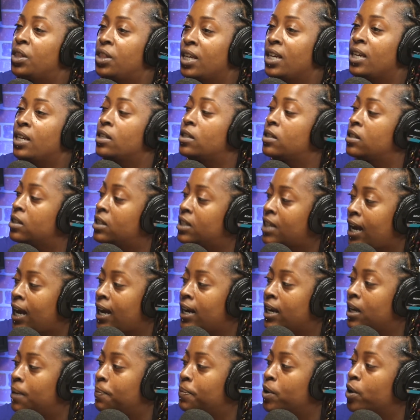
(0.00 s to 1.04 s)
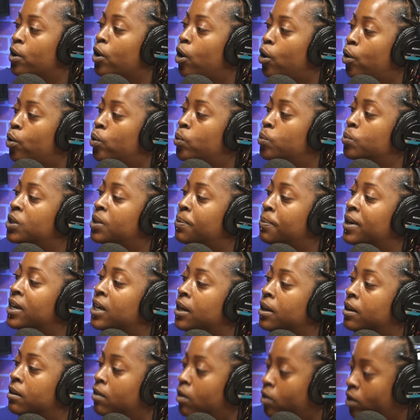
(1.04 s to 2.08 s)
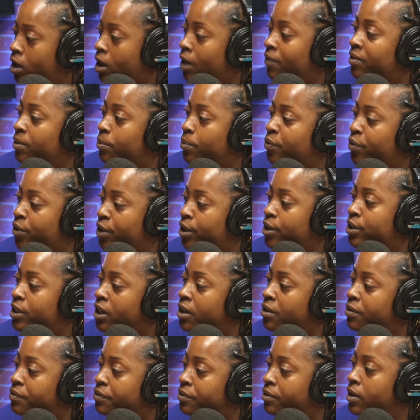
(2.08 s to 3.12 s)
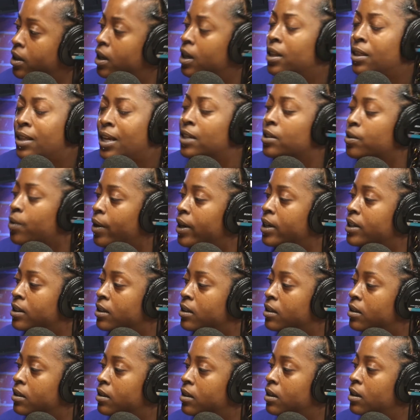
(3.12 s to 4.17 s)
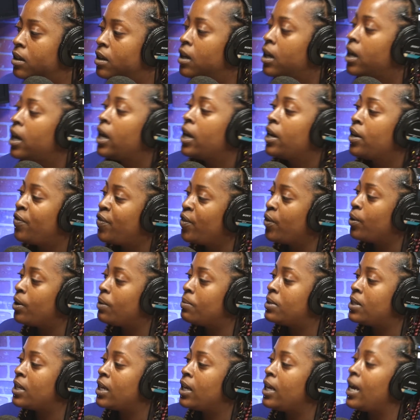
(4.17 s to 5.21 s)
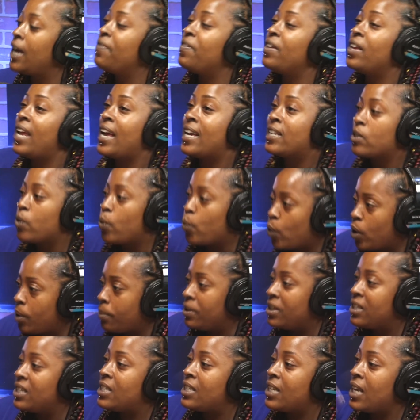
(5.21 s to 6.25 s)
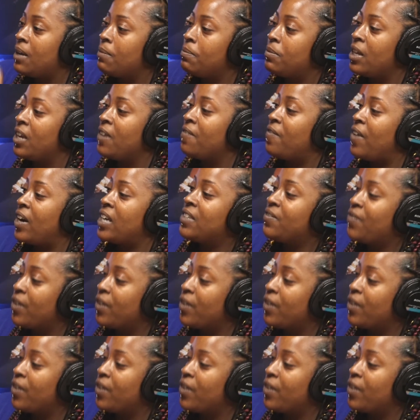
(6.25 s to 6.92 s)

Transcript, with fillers: things to tidy up your home to make it comfortable for yourself? That's crazy. You feel what I'm mm-hmm. saying? And then as a woman, the same thing, vice